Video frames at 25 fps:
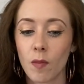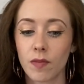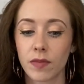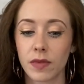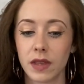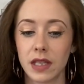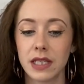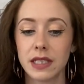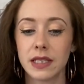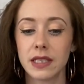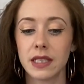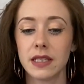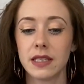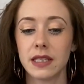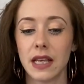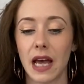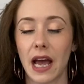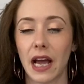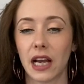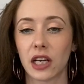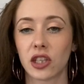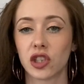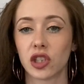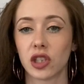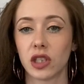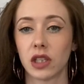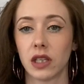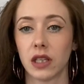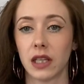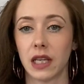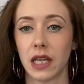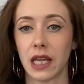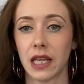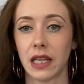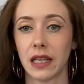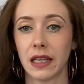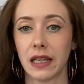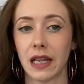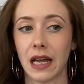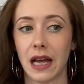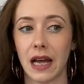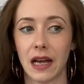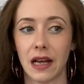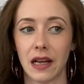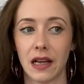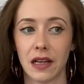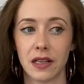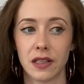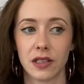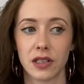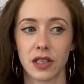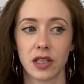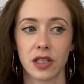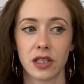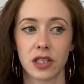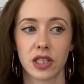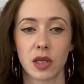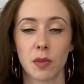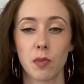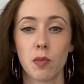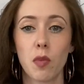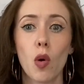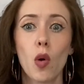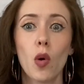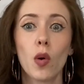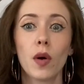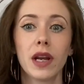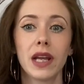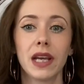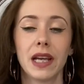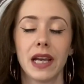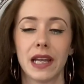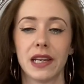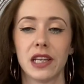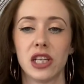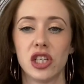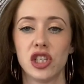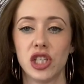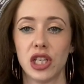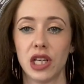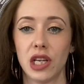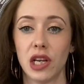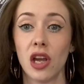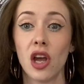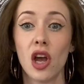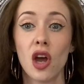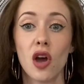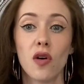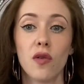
this is actually supporting energy